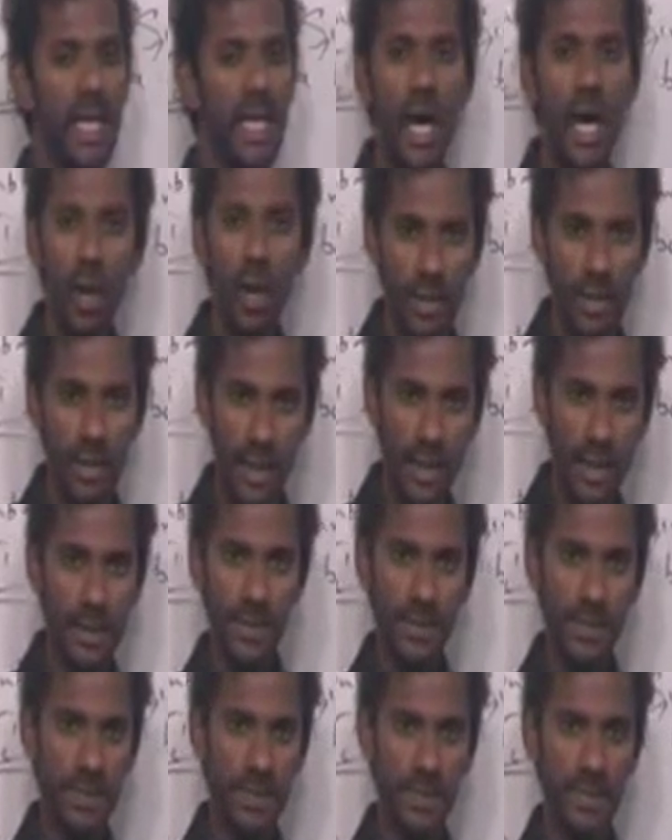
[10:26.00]
gone there.
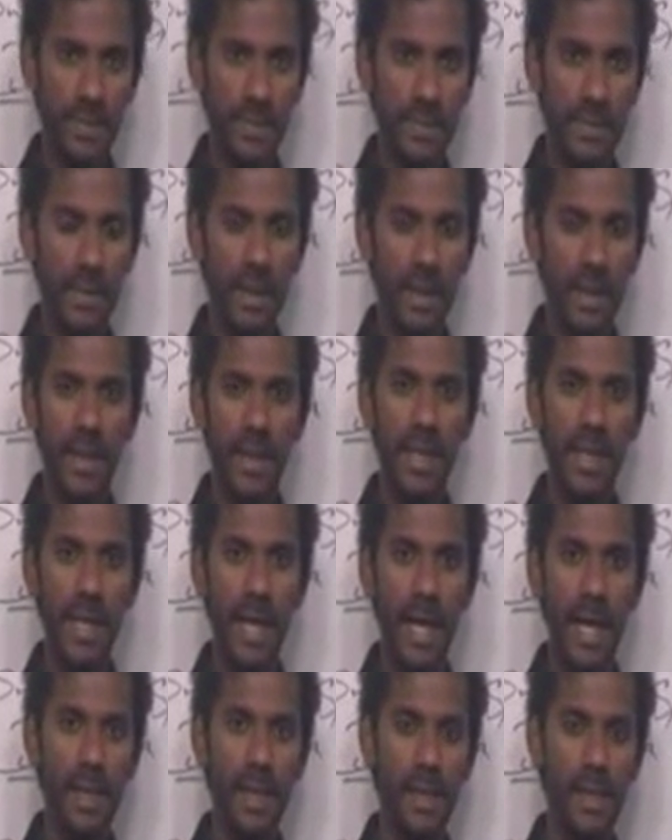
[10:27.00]
He
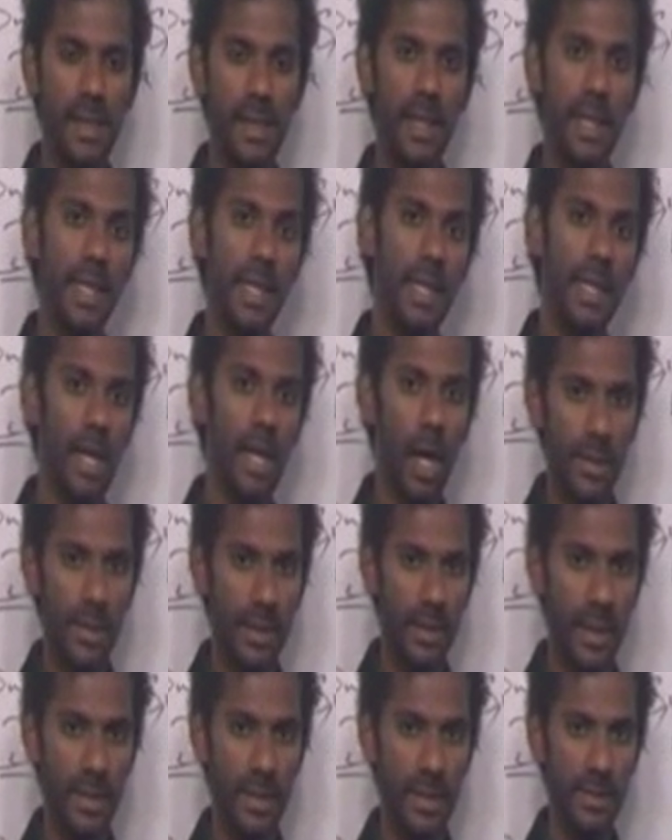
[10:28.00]
has gone
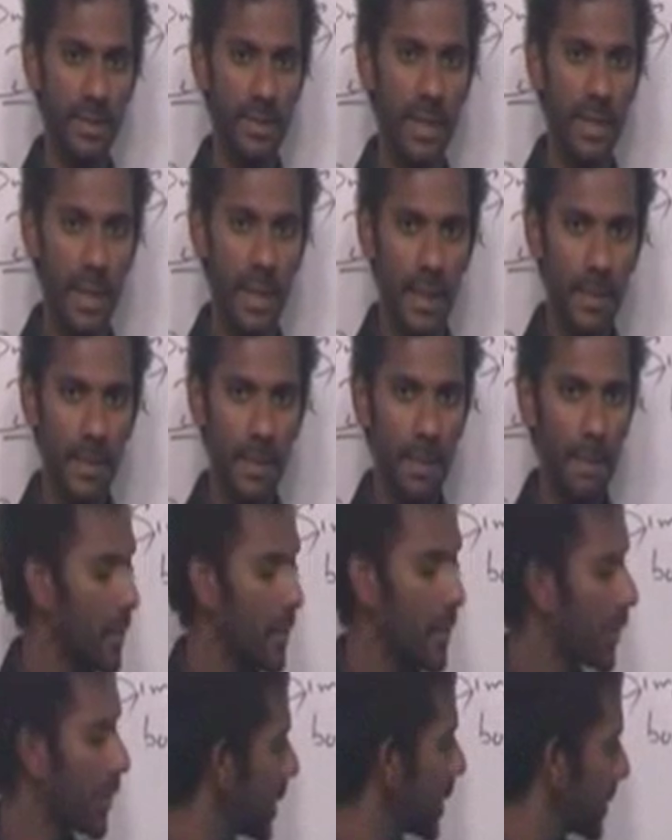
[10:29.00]
there. Clear?
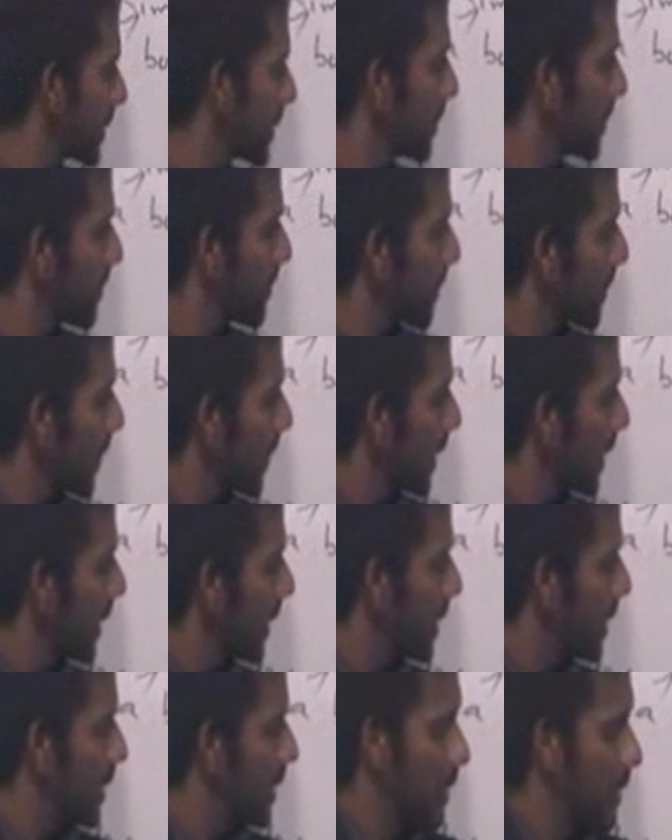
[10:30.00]

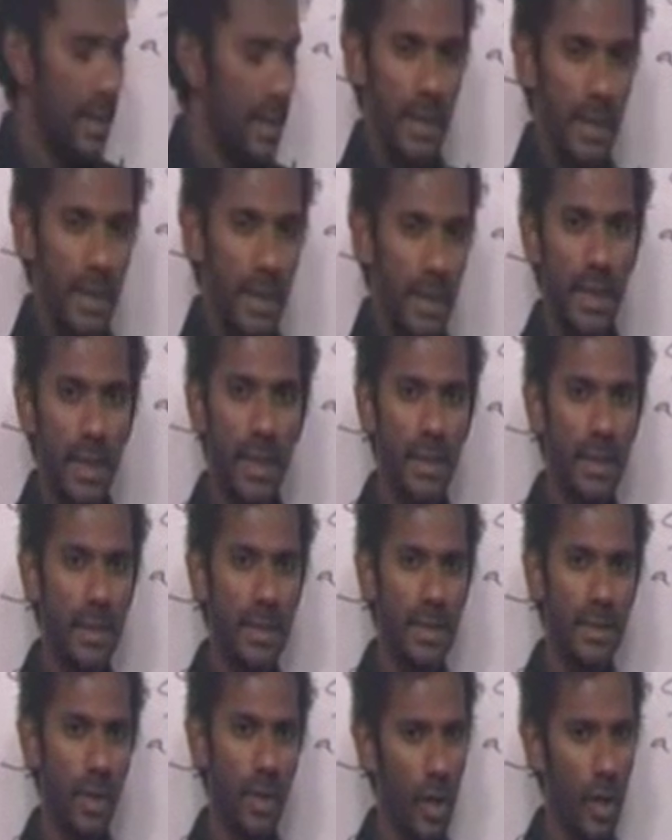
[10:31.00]
Right.
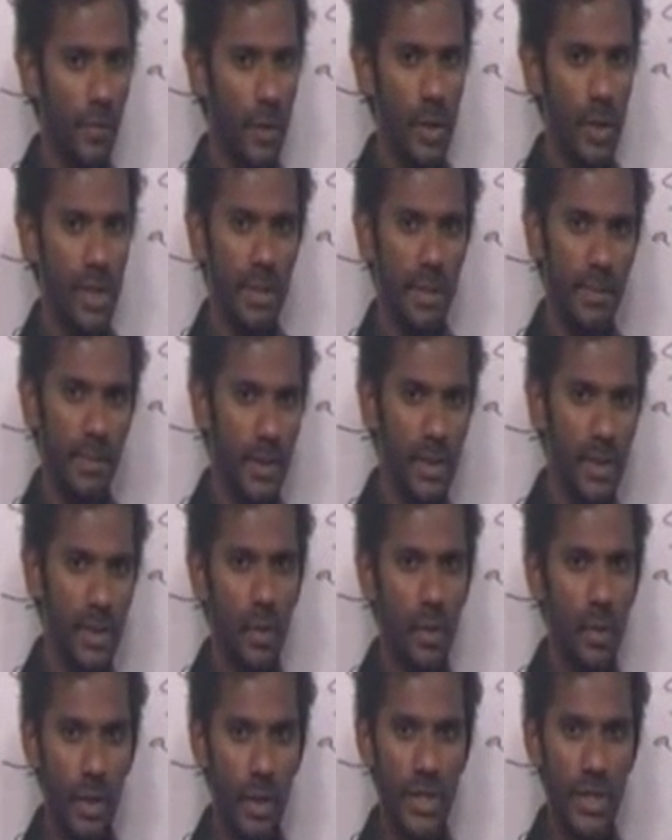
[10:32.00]
Not future because no
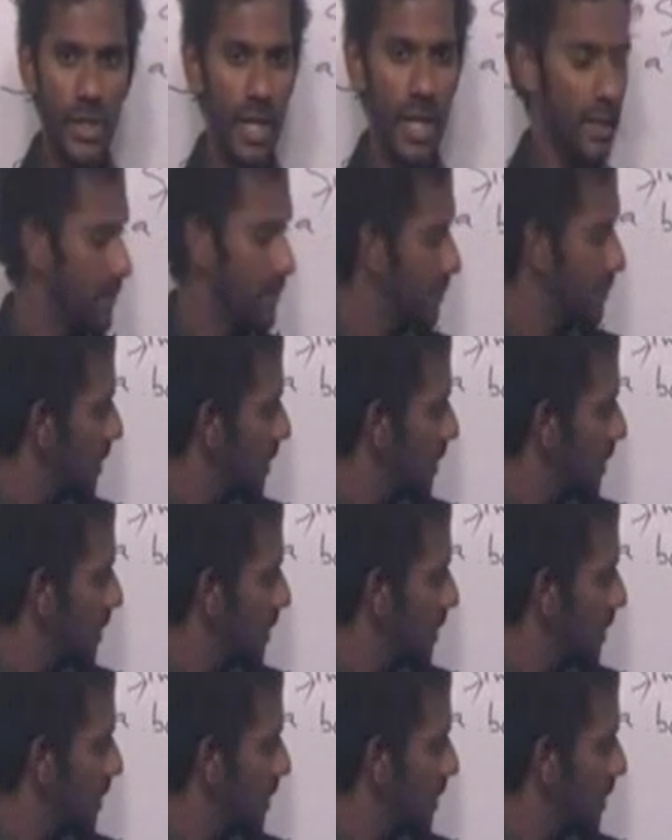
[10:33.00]
will or shall.